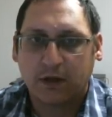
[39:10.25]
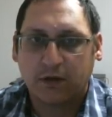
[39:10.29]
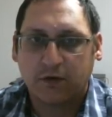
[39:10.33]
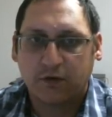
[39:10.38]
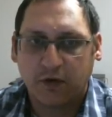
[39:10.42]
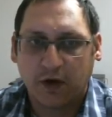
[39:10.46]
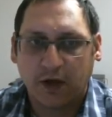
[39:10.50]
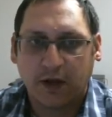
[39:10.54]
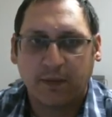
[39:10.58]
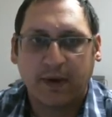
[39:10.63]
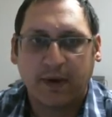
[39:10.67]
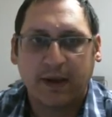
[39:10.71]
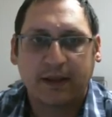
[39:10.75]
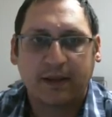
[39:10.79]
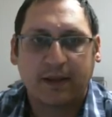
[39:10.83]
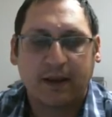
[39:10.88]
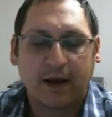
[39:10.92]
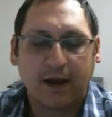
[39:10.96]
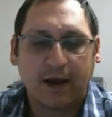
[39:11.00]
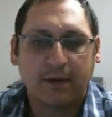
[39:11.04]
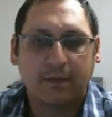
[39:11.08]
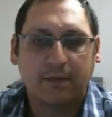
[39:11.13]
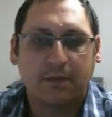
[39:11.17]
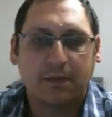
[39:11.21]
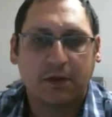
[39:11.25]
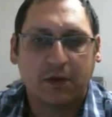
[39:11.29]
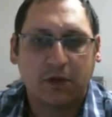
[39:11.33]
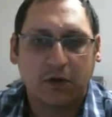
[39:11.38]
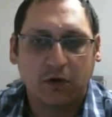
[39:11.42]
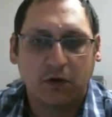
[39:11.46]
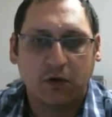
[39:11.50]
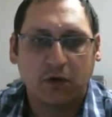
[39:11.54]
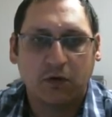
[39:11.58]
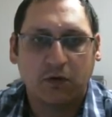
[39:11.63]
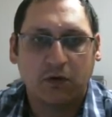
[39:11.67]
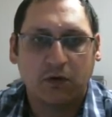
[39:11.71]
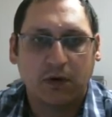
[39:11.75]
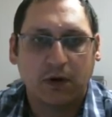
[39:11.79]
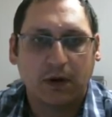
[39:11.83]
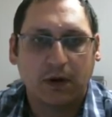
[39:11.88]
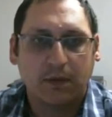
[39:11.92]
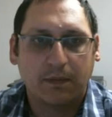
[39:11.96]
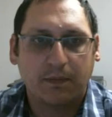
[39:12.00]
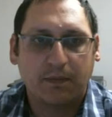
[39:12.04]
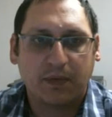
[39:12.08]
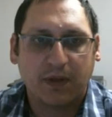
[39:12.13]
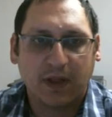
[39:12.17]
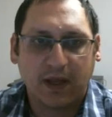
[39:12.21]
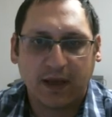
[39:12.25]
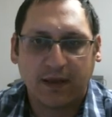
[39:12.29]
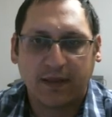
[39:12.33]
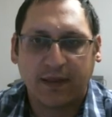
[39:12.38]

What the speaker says: try to make time to play